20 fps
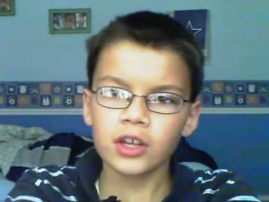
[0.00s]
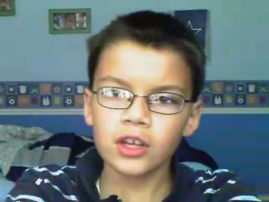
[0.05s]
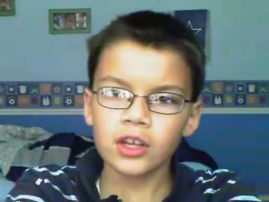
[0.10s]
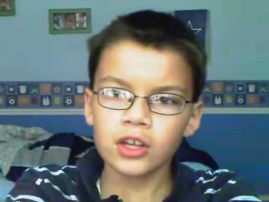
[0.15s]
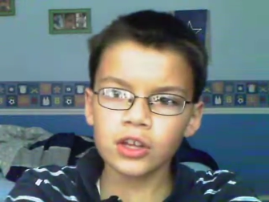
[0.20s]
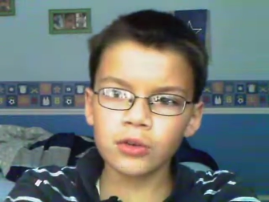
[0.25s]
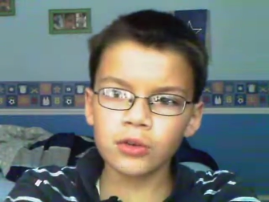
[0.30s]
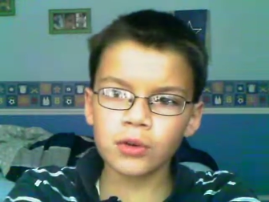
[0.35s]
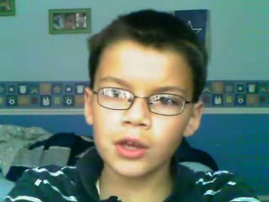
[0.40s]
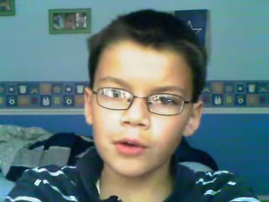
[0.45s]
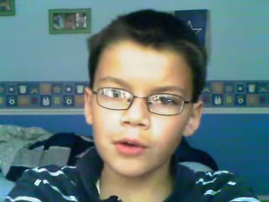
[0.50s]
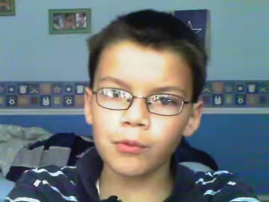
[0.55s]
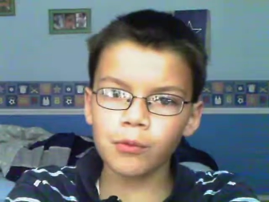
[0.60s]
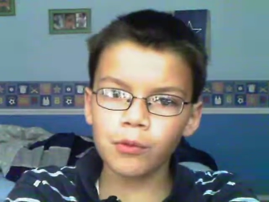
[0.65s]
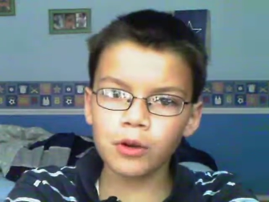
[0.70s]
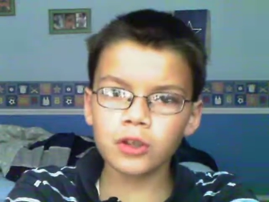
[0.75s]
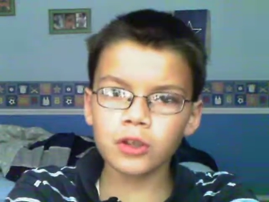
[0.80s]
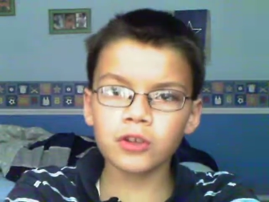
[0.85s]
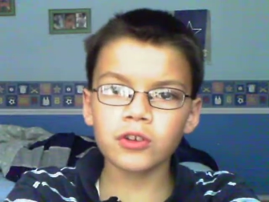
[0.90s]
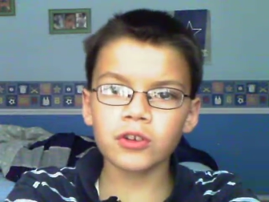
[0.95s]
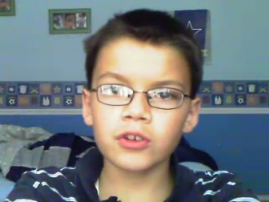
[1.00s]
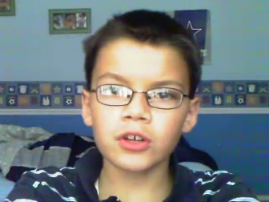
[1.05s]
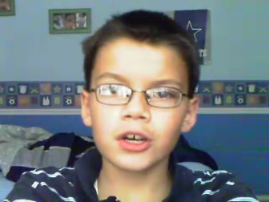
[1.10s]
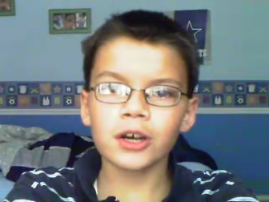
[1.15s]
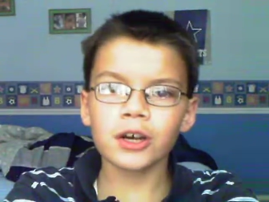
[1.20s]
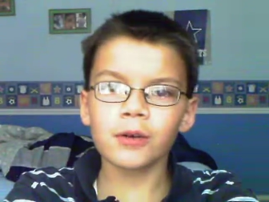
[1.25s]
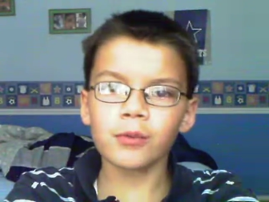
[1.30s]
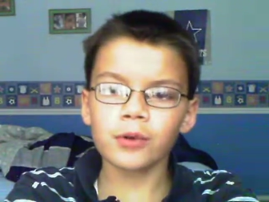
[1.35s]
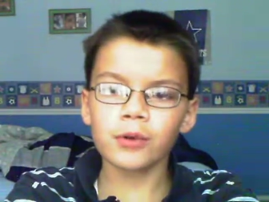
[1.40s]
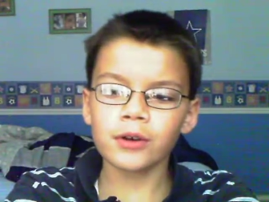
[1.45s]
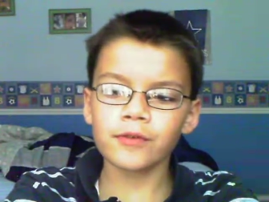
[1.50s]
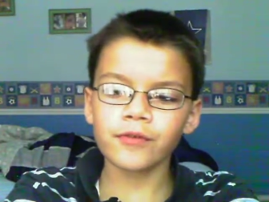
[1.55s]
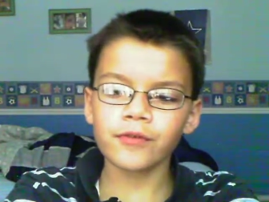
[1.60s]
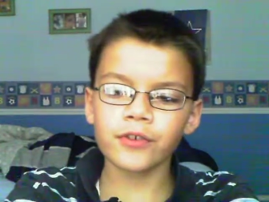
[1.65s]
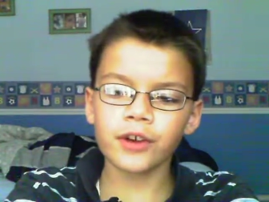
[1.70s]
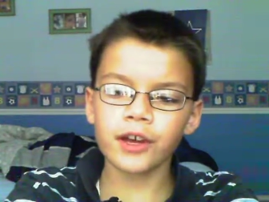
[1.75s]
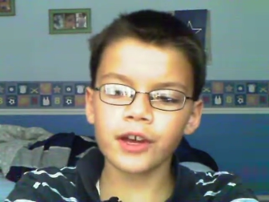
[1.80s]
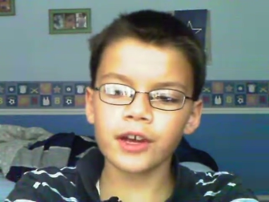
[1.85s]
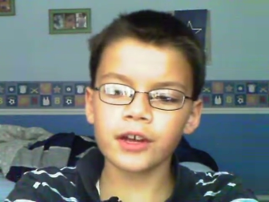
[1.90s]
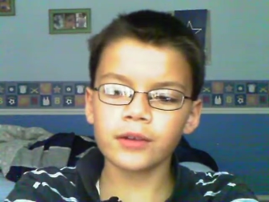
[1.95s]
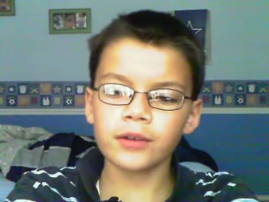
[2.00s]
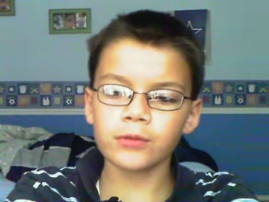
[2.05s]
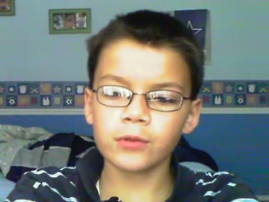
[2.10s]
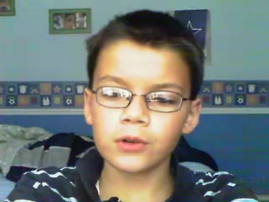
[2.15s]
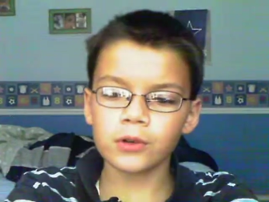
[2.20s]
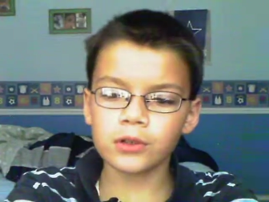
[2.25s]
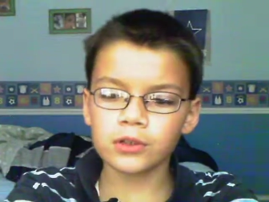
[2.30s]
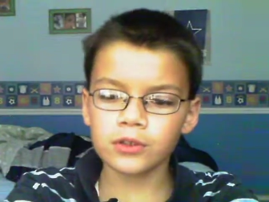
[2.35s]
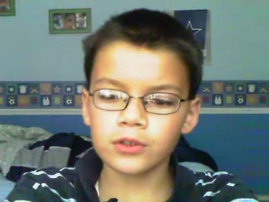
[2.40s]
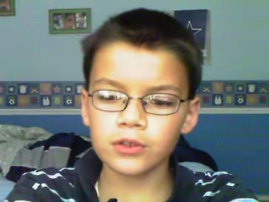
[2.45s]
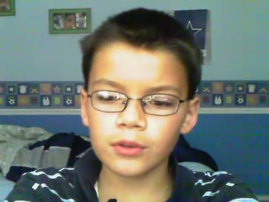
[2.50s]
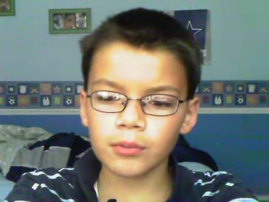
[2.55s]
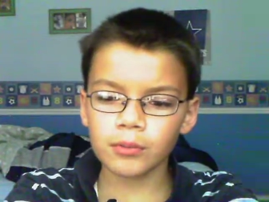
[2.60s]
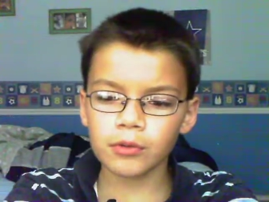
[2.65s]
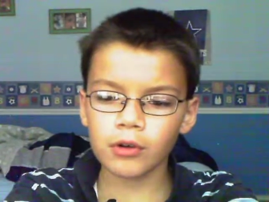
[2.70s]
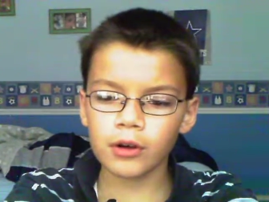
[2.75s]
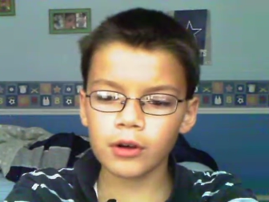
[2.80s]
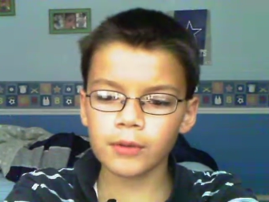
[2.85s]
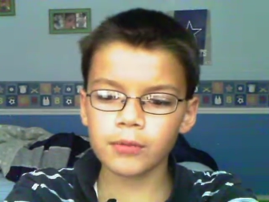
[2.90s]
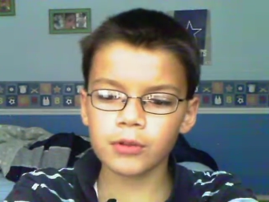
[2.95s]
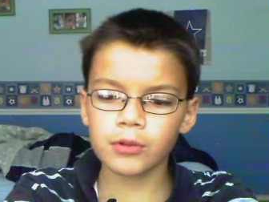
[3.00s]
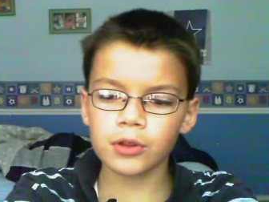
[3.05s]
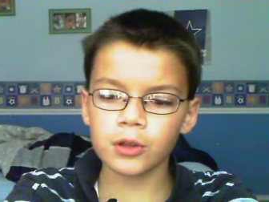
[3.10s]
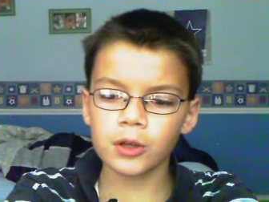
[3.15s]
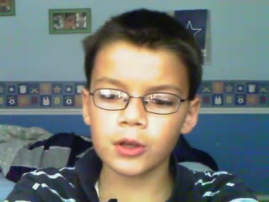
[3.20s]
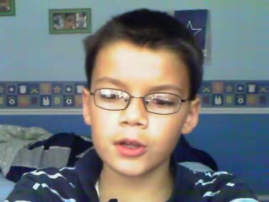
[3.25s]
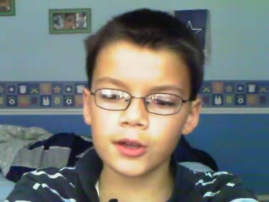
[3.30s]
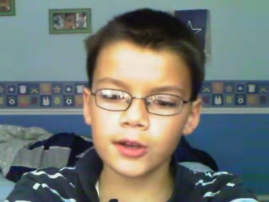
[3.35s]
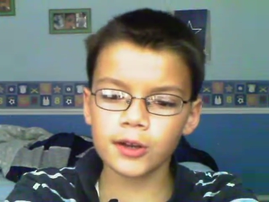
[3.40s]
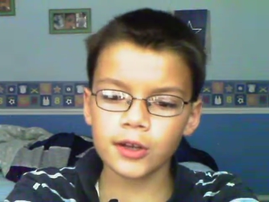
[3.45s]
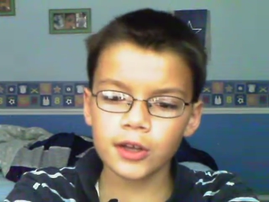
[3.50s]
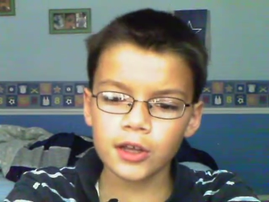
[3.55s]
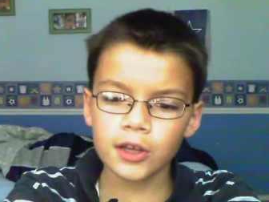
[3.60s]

you'll get one sub, one friend, one subscription,